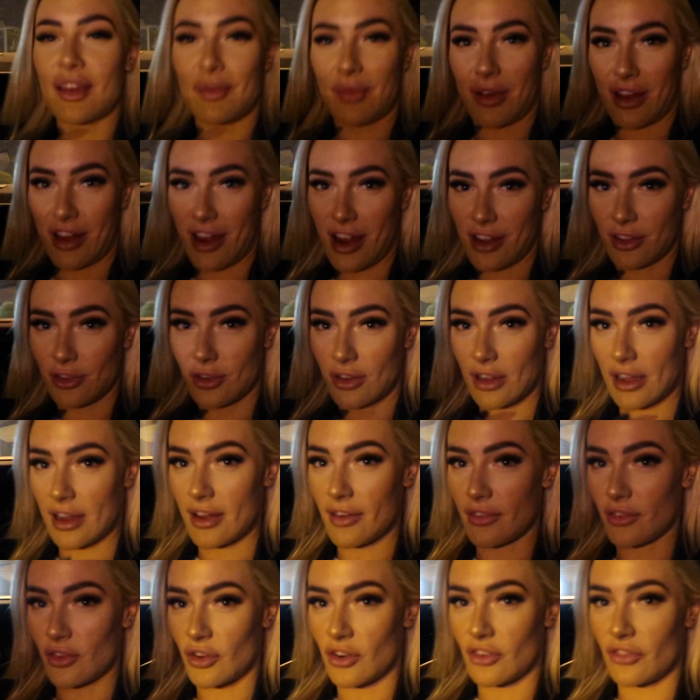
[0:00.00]
And I look like
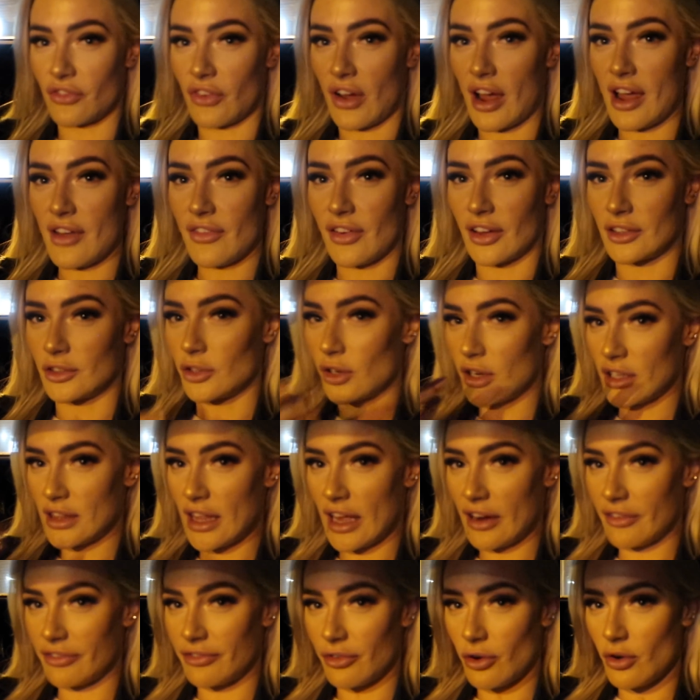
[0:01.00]
I've got a 5 head. Look at
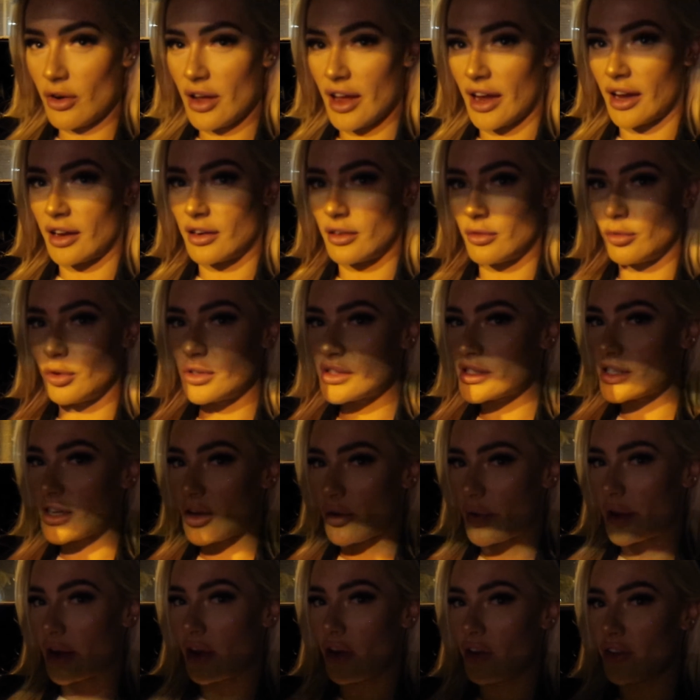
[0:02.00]
that forehead. What's
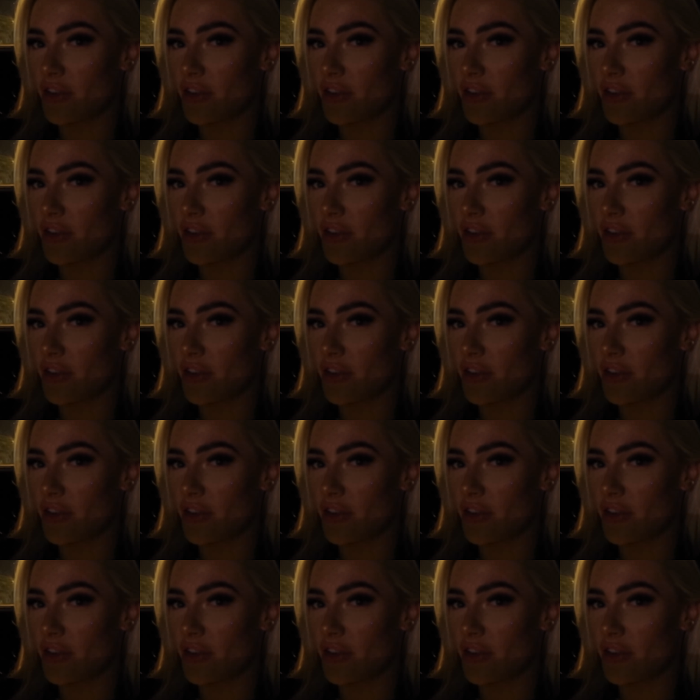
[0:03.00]
going